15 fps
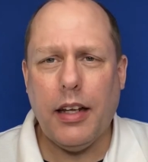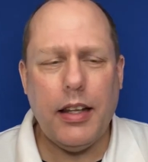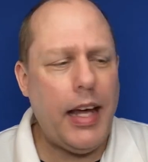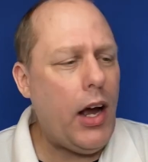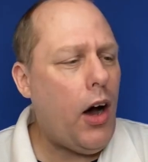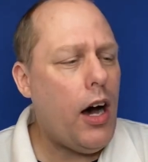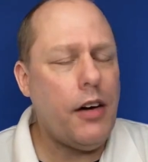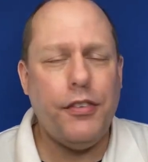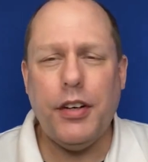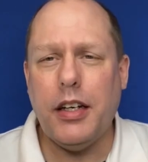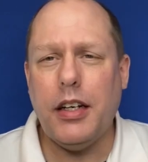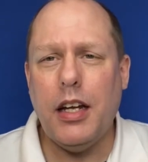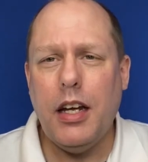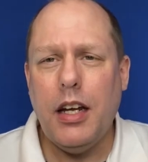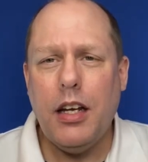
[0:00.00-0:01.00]
They often
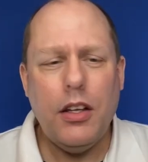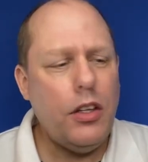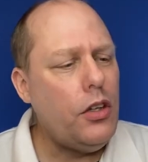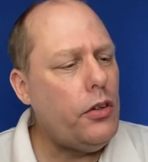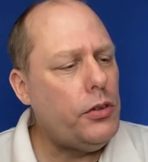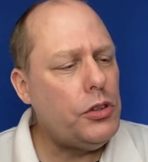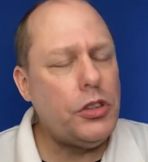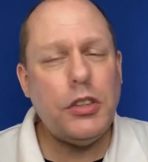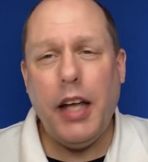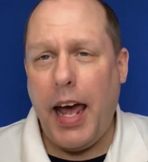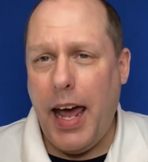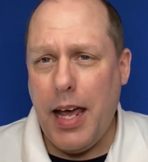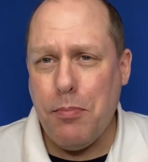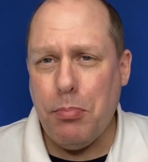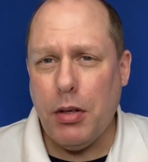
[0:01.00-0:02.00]
use
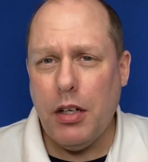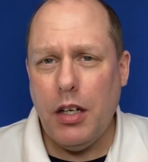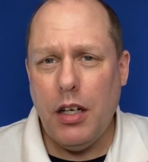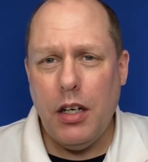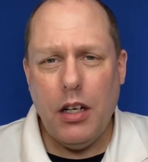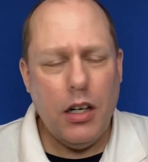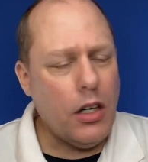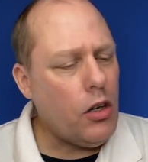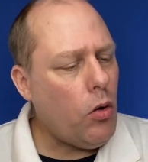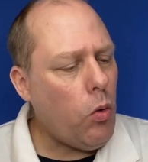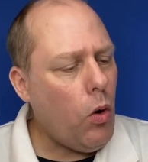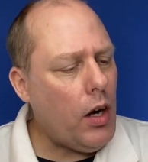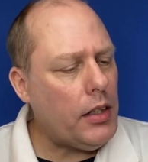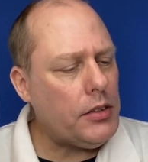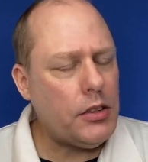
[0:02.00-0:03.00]
tape
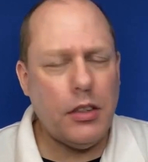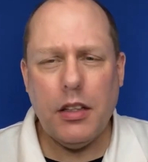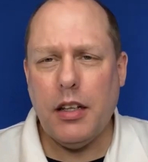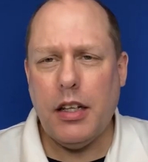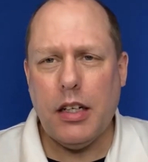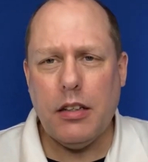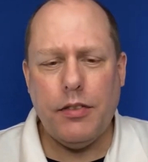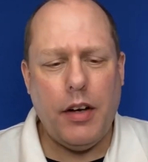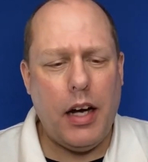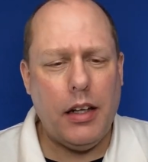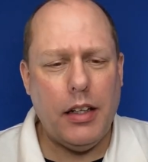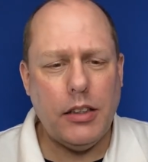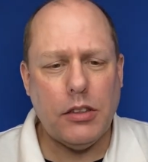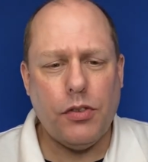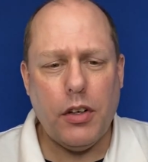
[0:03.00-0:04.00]
across their
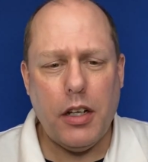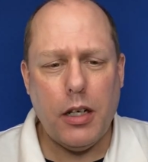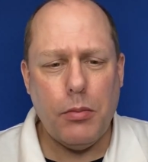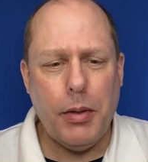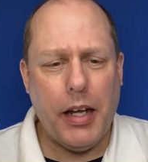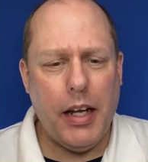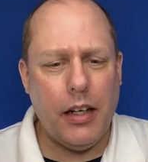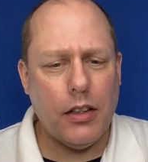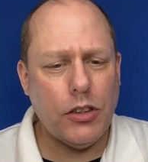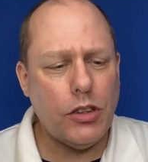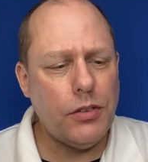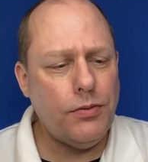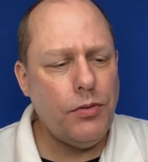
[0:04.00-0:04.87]
violins for their beginners.